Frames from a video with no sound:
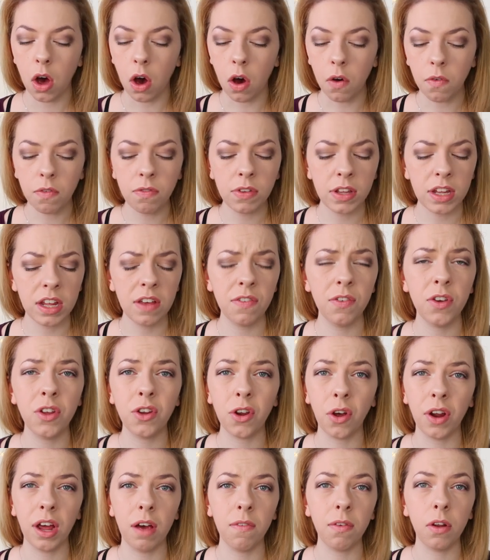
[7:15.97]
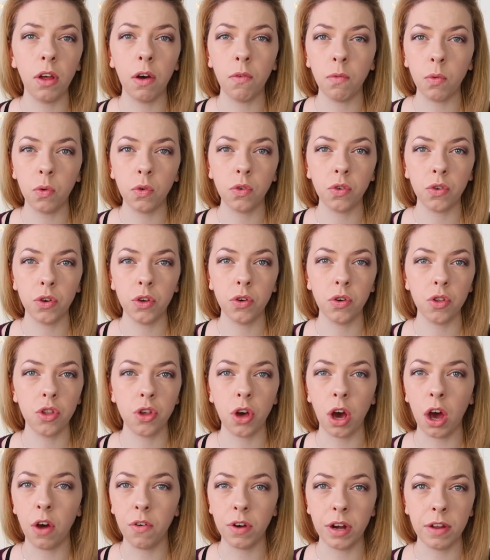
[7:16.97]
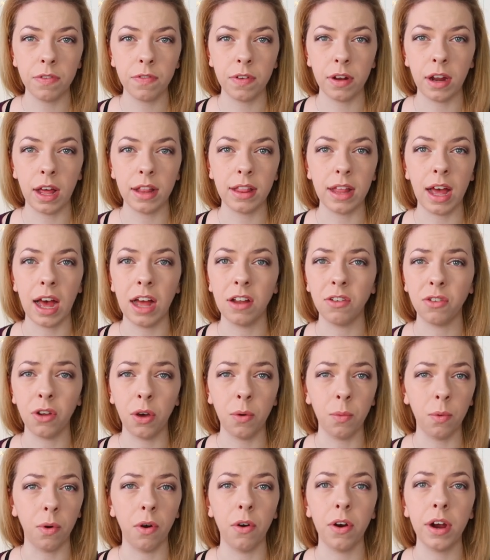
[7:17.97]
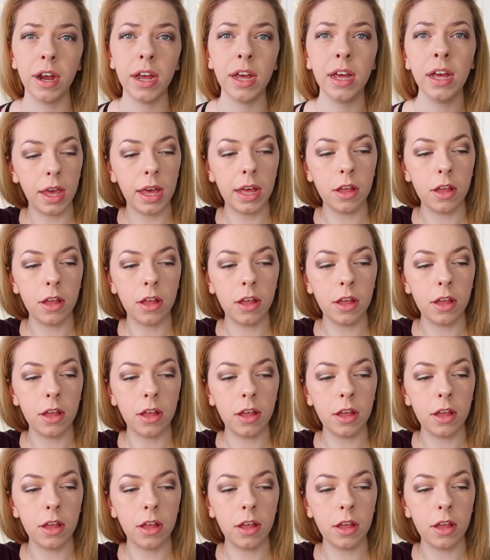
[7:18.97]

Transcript: Obviously, if you don't have a lot of water in your chart or anything like that, don't worry.